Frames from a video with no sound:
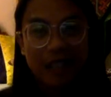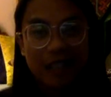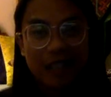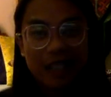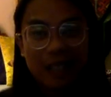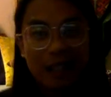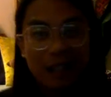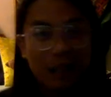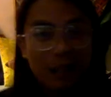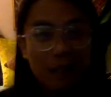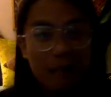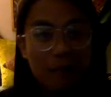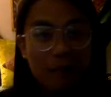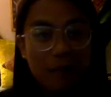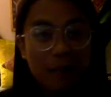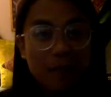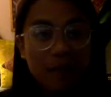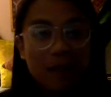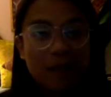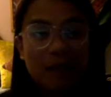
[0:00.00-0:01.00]
I didn't
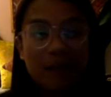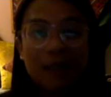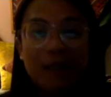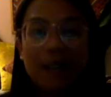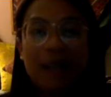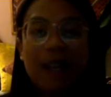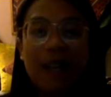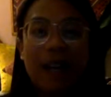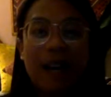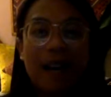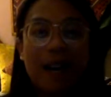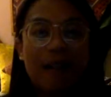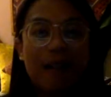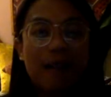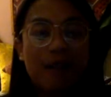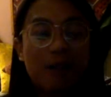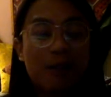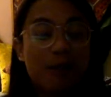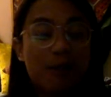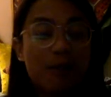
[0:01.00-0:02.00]
mean to. Like, I
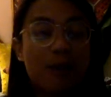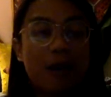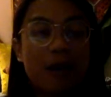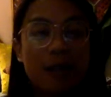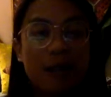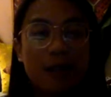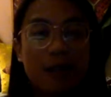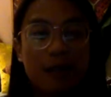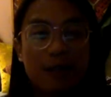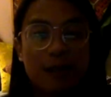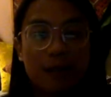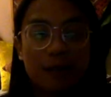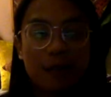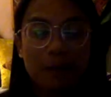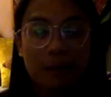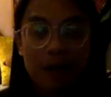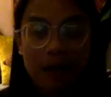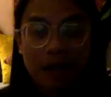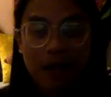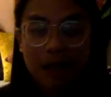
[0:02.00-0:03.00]
was just trying to do
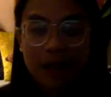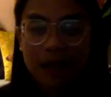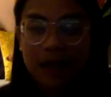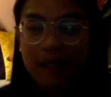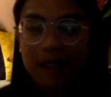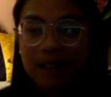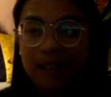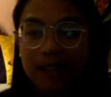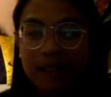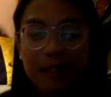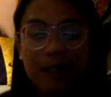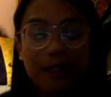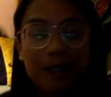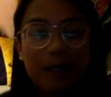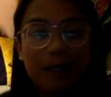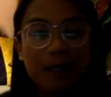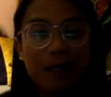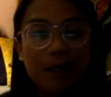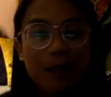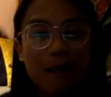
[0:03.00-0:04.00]
what I could
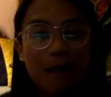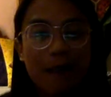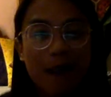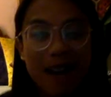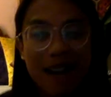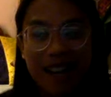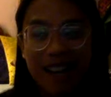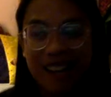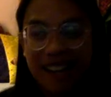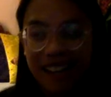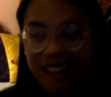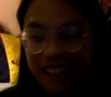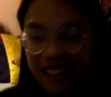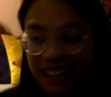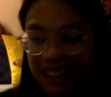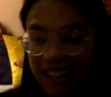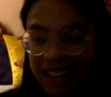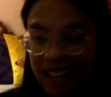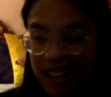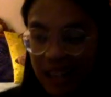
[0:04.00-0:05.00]
to get by.
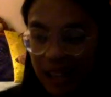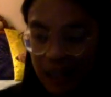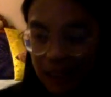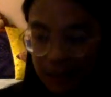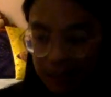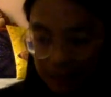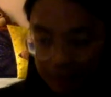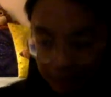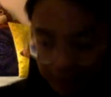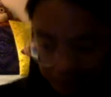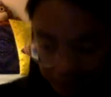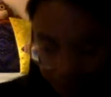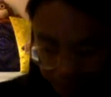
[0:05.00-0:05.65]
um